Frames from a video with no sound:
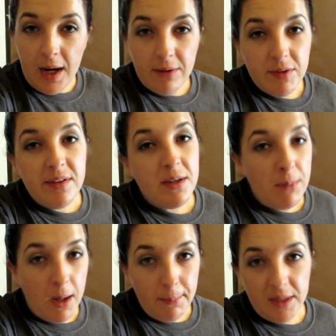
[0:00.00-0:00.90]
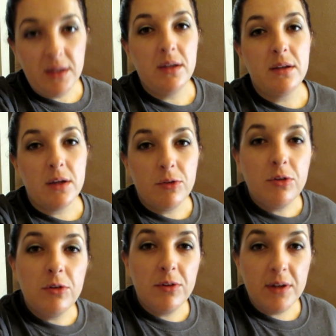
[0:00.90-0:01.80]
I have a team mom meeting to go
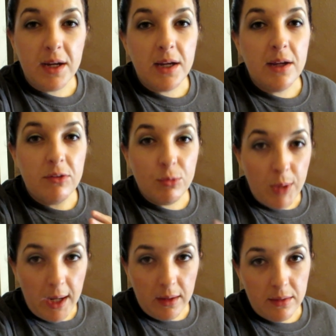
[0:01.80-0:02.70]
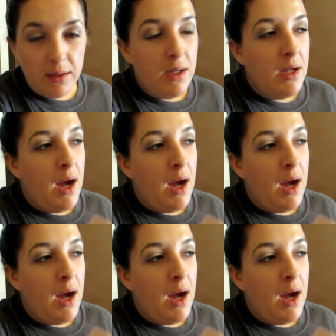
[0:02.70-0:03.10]
to tonight as well.